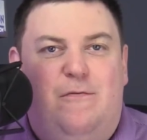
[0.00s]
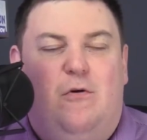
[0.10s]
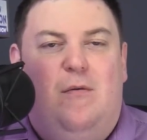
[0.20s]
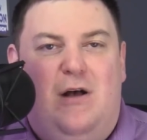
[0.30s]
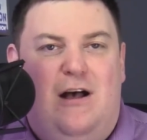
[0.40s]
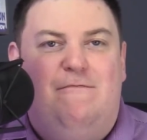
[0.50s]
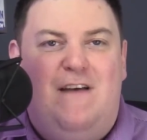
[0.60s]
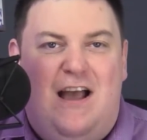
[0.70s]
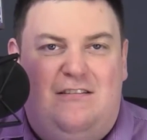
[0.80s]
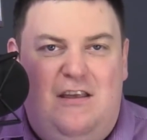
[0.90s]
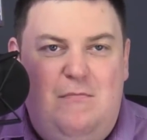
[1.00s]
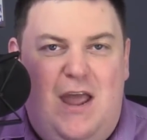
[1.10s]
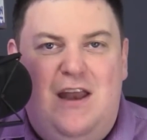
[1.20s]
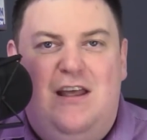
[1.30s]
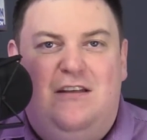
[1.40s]
form of vaccine
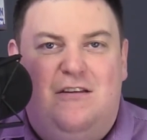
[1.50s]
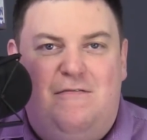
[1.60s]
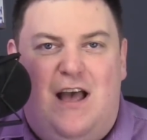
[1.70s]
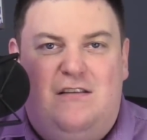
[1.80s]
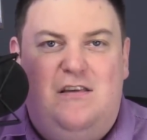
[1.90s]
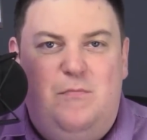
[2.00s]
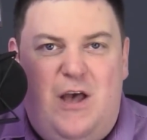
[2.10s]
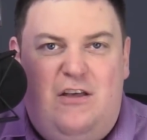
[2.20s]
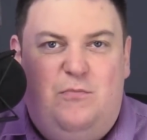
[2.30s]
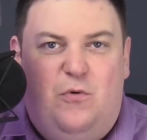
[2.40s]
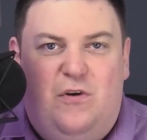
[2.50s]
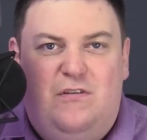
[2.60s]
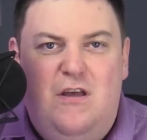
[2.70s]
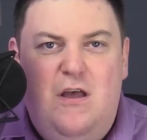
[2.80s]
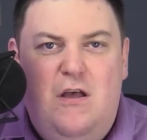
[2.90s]
mandates and vaccine passports.